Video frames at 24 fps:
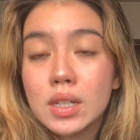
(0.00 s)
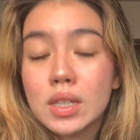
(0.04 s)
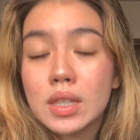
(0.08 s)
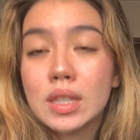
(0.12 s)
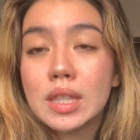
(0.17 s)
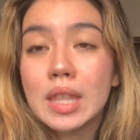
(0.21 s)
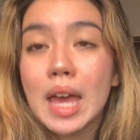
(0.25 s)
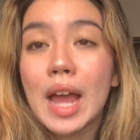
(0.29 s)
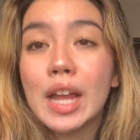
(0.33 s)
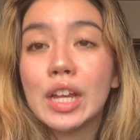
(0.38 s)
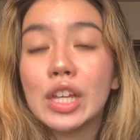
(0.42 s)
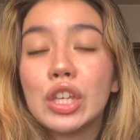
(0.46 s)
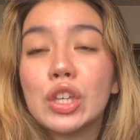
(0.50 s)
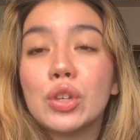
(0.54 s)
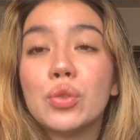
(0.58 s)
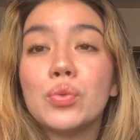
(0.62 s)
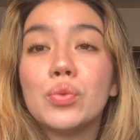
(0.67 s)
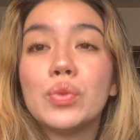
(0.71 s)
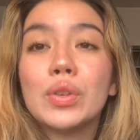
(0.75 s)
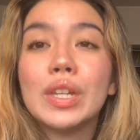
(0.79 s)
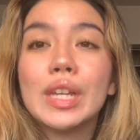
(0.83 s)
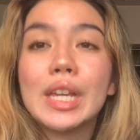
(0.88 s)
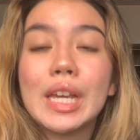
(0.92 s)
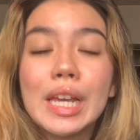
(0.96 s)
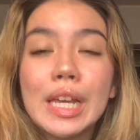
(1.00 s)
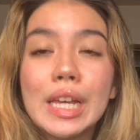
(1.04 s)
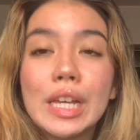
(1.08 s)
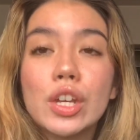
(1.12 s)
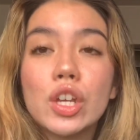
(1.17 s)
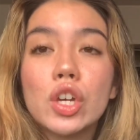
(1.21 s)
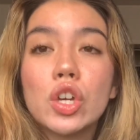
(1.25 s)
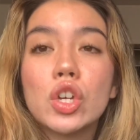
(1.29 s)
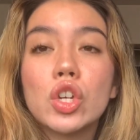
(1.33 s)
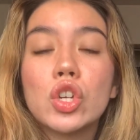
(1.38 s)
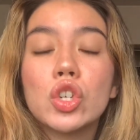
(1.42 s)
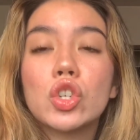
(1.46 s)
that you need
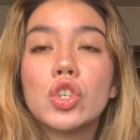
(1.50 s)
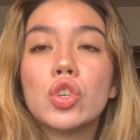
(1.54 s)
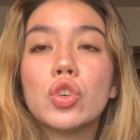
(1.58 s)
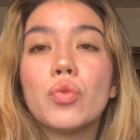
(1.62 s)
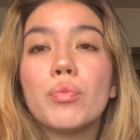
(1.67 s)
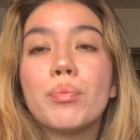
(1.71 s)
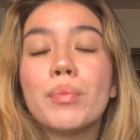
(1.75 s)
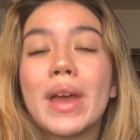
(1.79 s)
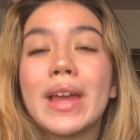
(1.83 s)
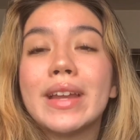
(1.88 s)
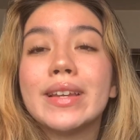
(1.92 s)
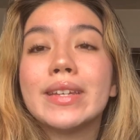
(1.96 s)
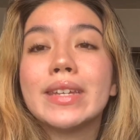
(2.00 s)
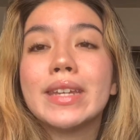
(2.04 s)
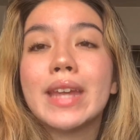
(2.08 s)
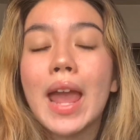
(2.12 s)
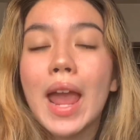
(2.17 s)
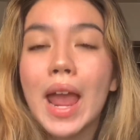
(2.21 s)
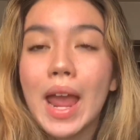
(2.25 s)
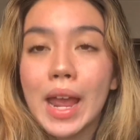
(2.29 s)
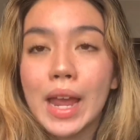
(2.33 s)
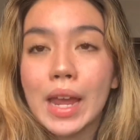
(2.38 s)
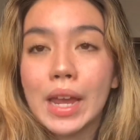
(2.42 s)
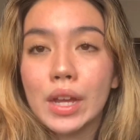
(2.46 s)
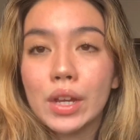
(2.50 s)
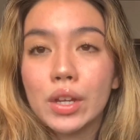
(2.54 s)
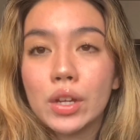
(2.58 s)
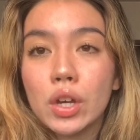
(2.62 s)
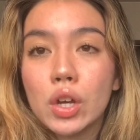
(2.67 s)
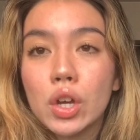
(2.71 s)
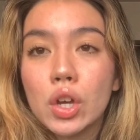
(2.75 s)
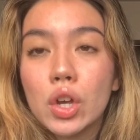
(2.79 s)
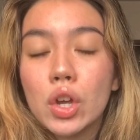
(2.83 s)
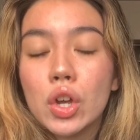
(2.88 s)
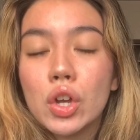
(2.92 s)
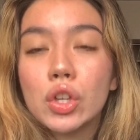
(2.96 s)
to maintain
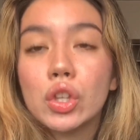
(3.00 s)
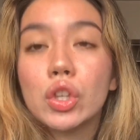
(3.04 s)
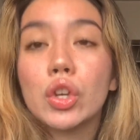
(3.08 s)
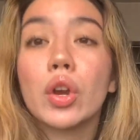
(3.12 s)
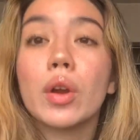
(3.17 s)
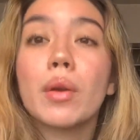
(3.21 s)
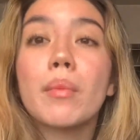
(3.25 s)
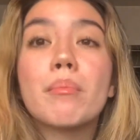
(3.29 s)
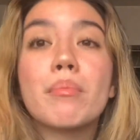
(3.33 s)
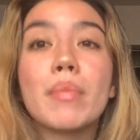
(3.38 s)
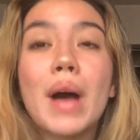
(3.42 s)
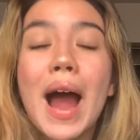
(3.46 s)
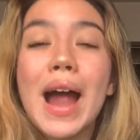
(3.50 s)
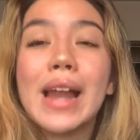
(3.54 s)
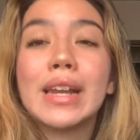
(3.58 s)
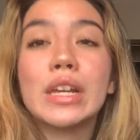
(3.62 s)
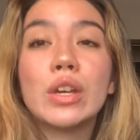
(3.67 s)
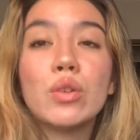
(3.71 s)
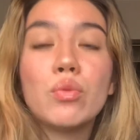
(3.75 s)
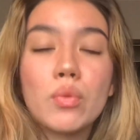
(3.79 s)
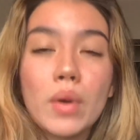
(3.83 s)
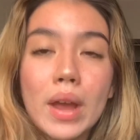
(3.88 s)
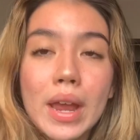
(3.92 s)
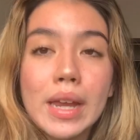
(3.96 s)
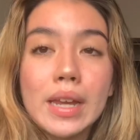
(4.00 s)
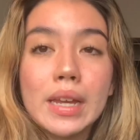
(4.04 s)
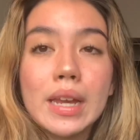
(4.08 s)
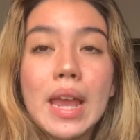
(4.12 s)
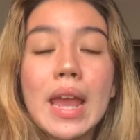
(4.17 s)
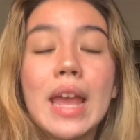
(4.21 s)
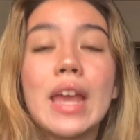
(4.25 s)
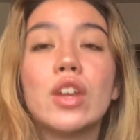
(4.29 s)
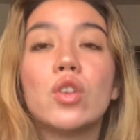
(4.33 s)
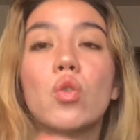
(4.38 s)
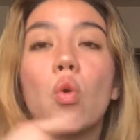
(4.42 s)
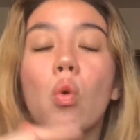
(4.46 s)
your body weight
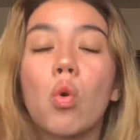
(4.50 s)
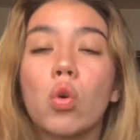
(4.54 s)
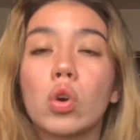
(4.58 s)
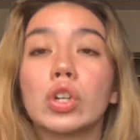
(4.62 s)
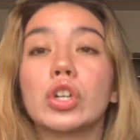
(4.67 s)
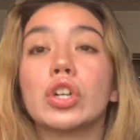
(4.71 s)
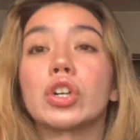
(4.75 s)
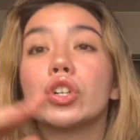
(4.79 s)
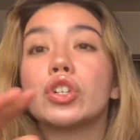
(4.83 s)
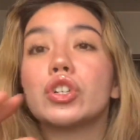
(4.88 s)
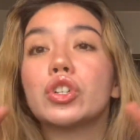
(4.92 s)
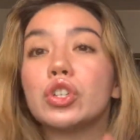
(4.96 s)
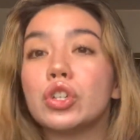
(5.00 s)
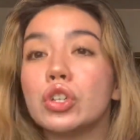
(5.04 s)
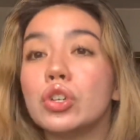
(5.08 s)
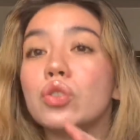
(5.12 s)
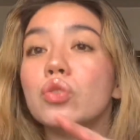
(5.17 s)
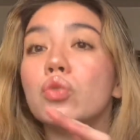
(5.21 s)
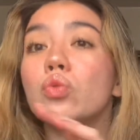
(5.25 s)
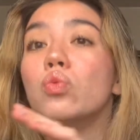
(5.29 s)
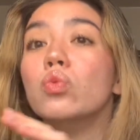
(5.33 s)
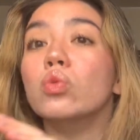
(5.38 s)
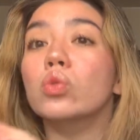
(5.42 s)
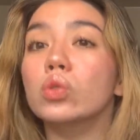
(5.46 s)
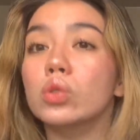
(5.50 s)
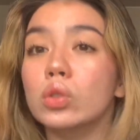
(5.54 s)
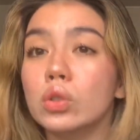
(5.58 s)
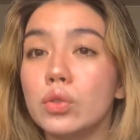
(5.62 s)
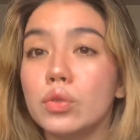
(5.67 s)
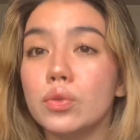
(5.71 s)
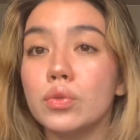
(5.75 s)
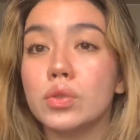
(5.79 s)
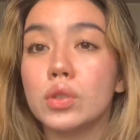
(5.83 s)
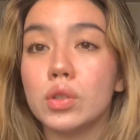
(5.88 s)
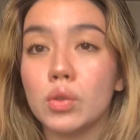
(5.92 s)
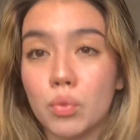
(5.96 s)
in order to
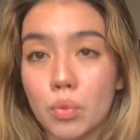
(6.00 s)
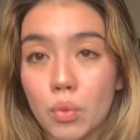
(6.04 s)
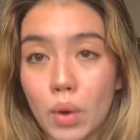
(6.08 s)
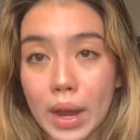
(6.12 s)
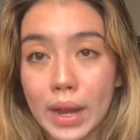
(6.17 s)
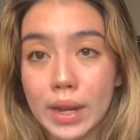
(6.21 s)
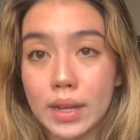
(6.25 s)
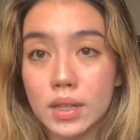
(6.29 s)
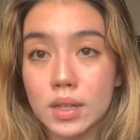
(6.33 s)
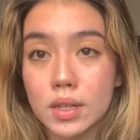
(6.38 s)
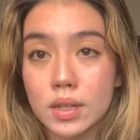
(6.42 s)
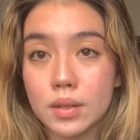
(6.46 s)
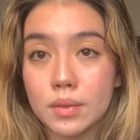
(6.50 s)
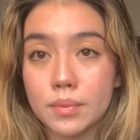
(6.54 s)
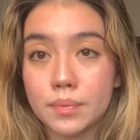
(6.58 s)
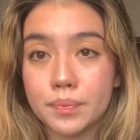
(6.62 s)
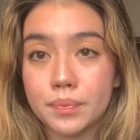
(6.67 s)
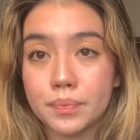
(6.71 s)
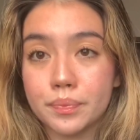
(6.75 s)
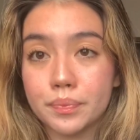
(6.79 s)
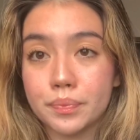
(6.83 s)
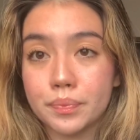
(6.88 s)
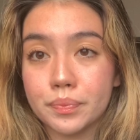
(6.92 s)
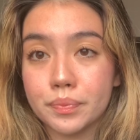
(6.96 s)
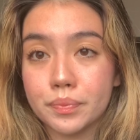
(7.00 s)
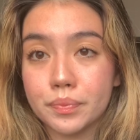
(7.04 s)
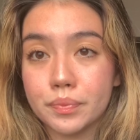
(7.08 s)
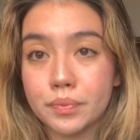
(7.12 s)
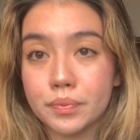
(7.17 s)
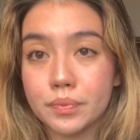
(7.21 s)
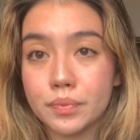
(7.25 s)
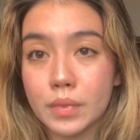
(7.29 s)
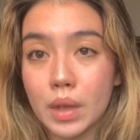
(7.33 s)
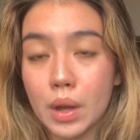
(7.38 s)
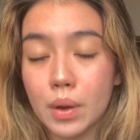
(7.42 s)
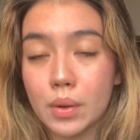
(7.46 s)
lose weight.
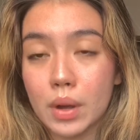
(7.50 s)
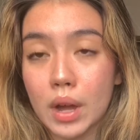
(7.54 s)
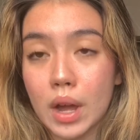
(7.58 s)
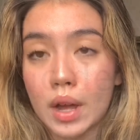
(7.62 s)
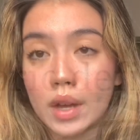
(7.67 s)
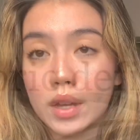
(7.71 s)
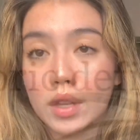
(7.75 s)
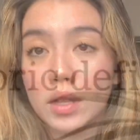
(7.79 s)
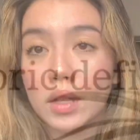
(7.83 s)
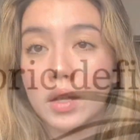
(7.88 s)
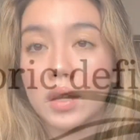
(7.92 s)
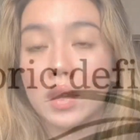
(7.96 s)
Okay?